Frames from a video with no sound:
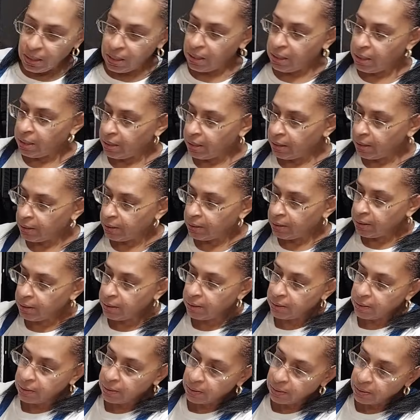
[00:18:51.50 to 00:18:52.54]
And
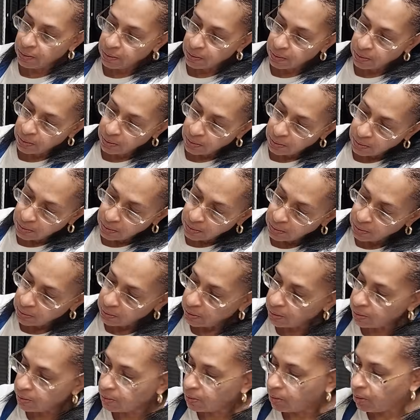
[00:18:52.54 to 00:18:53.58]

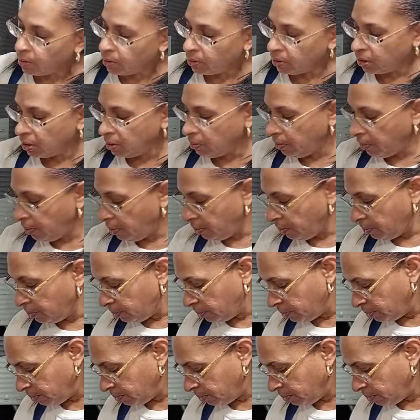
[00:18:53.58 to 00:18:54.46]
that's all she wrote.